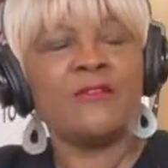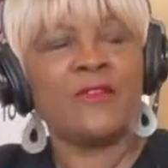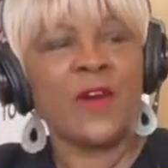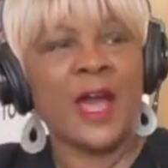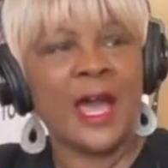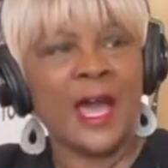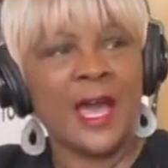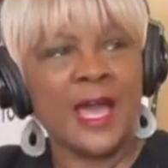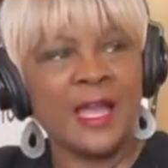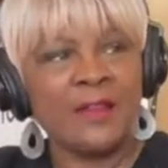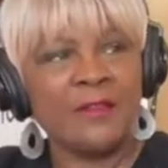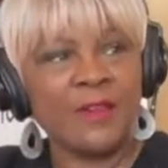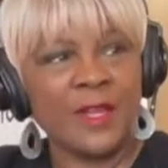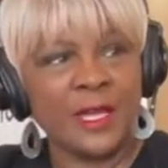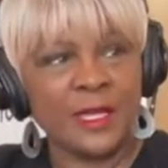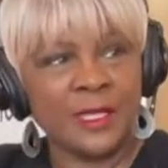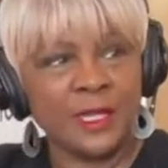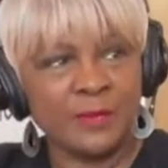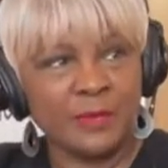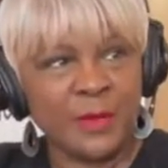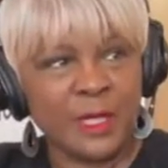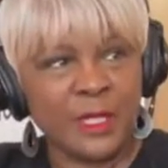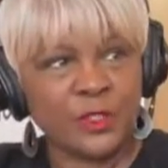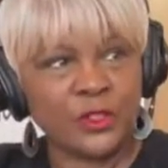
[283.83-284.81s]
5
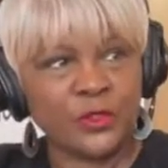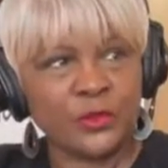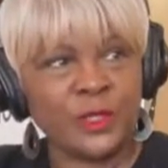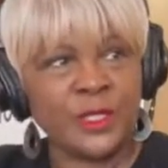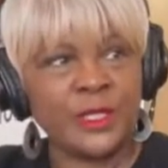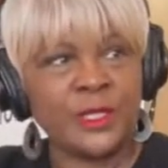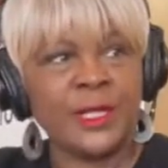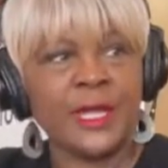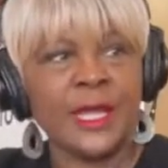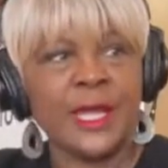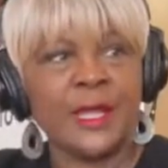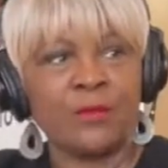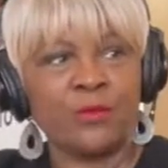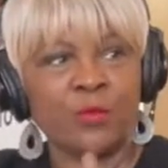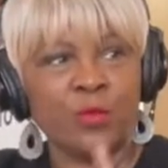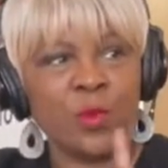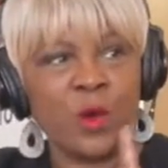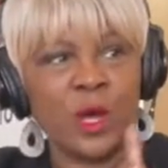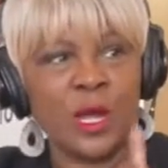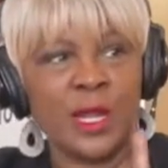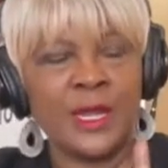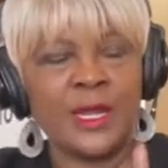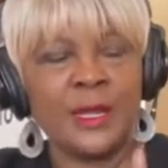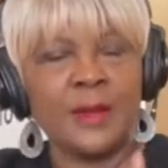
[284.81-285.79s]
elementary and
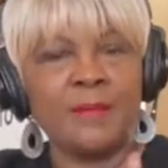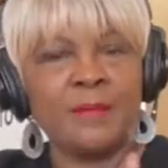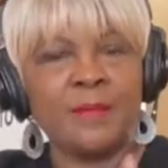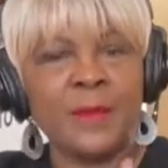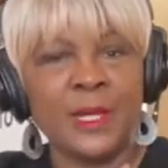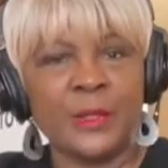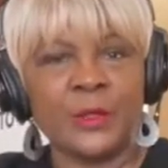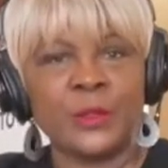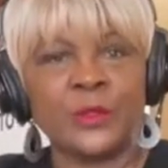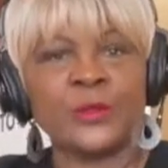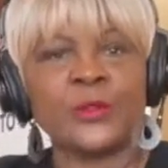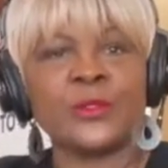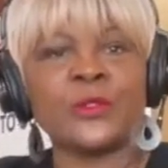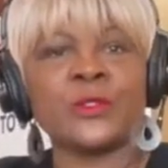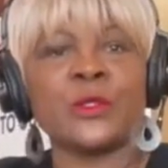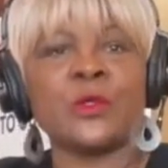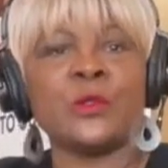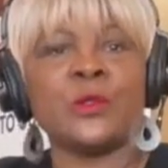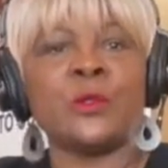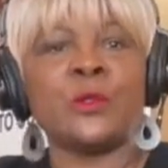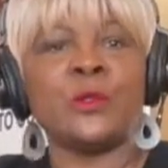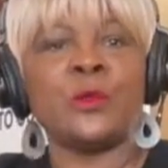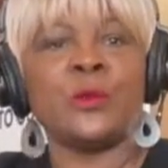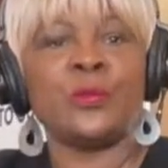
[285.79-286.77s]
1 middle
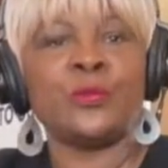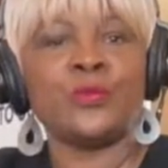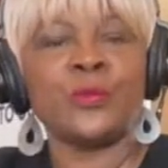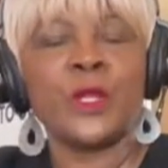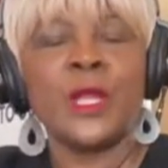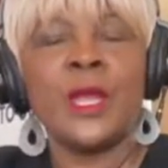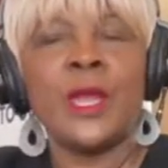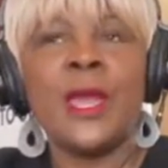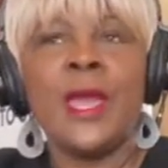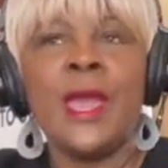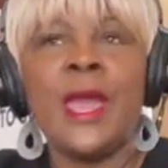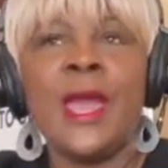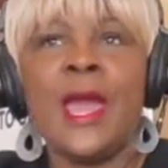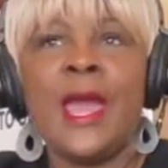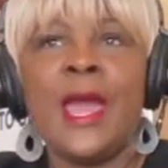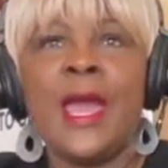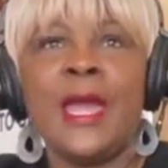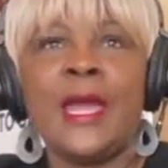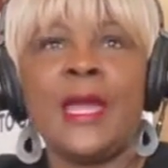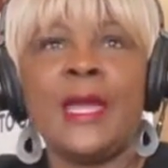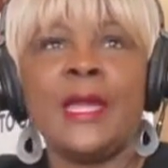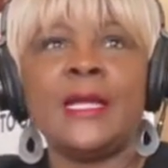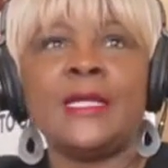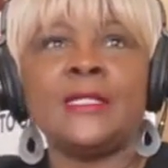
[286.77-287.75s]
school.
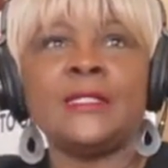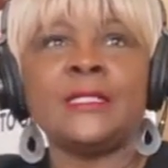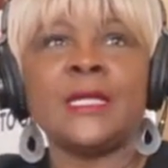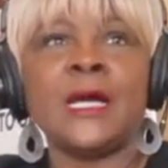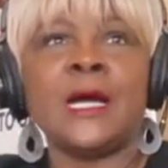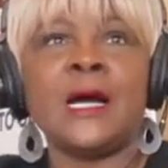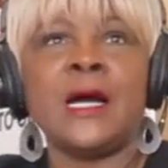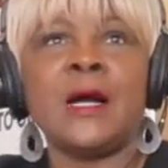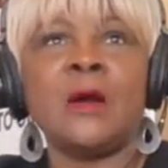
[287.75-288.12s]
And